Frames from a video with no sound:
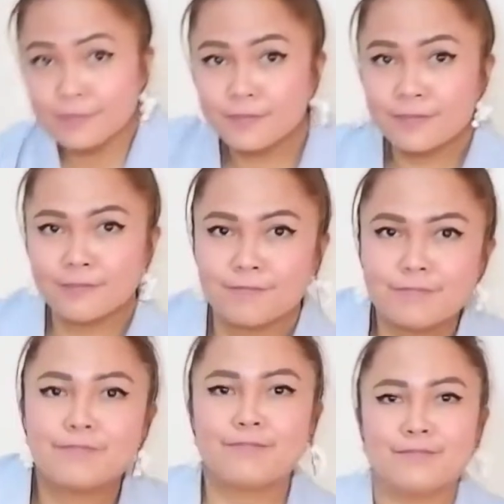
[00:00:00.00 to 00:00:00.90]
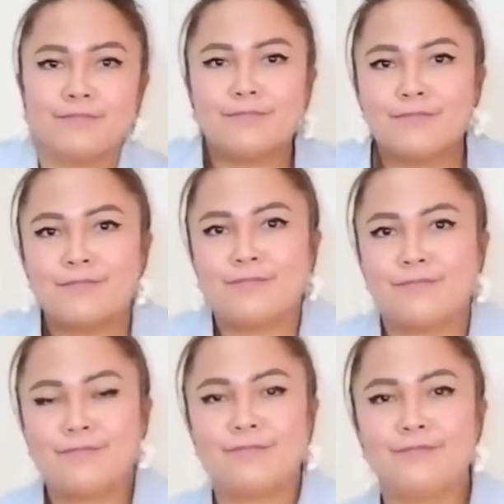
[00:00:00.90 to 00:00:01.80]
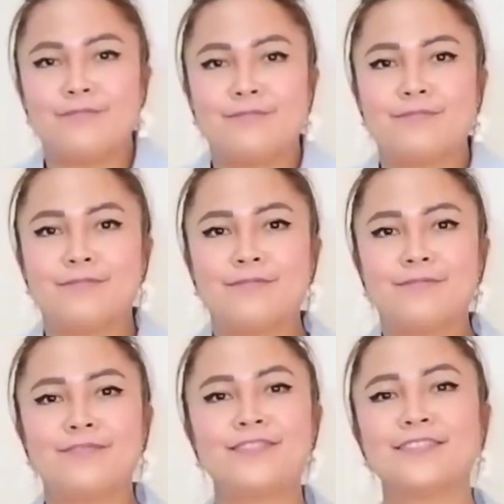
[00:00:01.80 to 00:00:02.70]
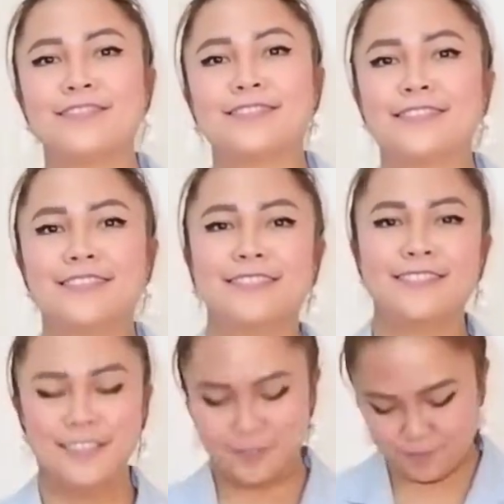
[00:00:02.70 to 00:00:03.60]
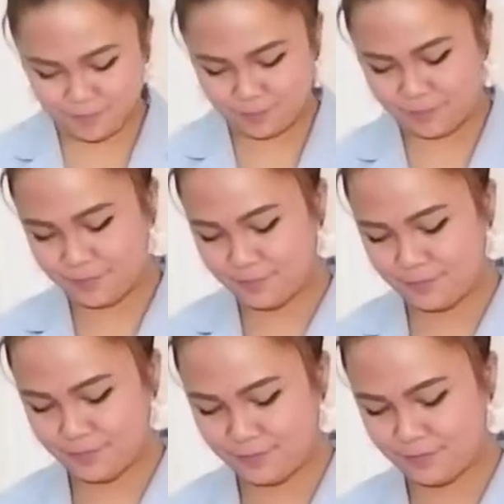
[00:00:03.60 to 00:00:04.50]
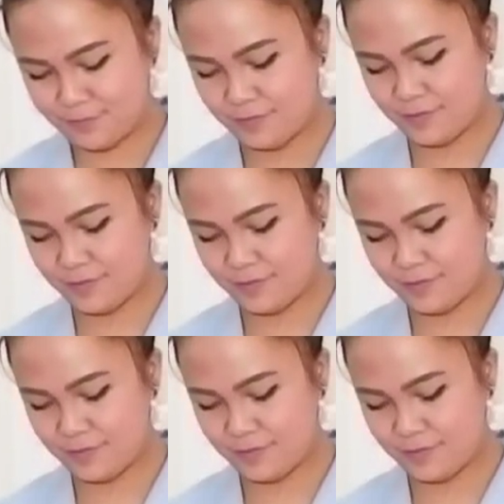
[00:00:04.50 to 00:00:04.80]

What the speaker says: Nothing is said.